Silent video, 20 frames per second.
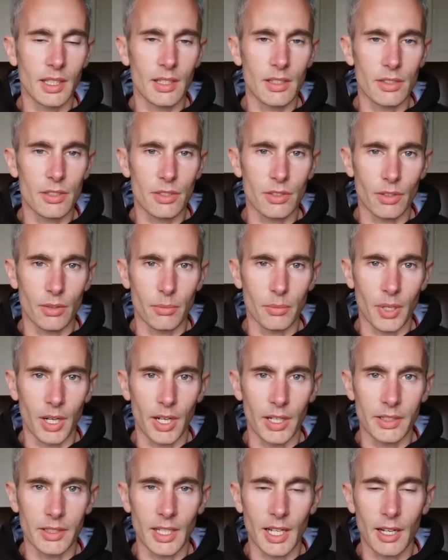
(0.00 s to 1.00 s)
into your
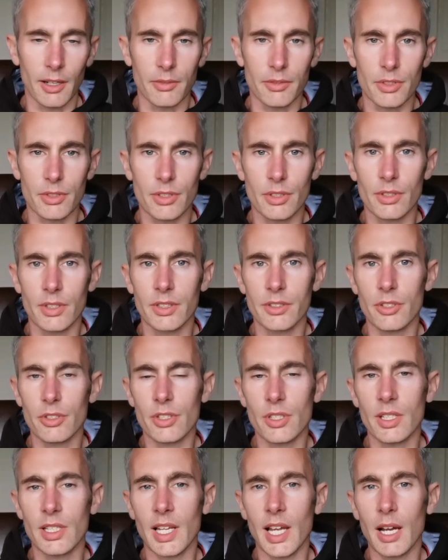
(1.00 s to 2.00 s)
mind now, and
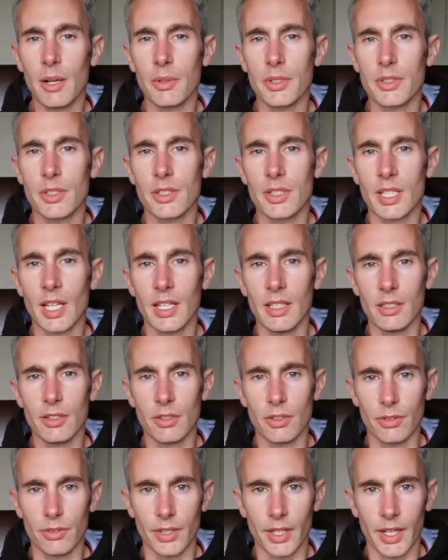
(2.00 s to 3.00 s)
just allow it to
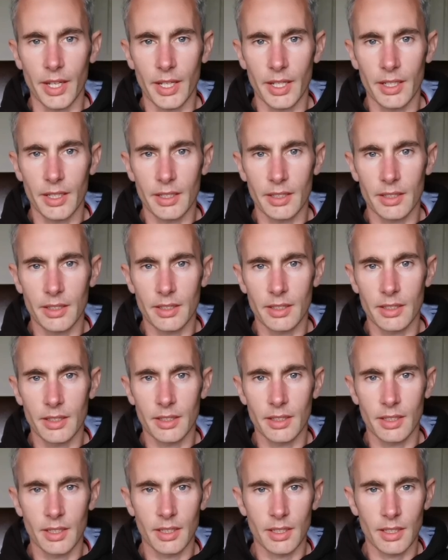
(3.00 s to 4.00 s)
take you there
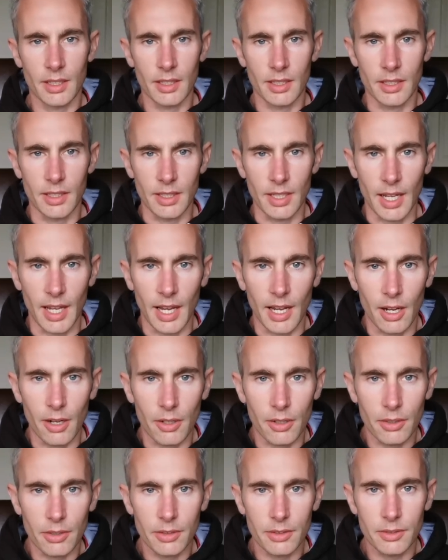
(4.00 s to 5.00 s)

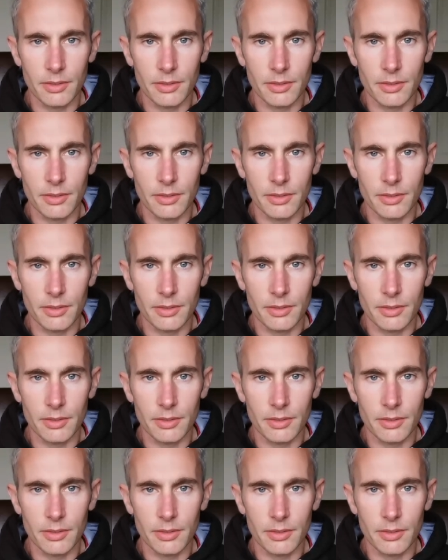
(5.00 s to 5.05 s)
now.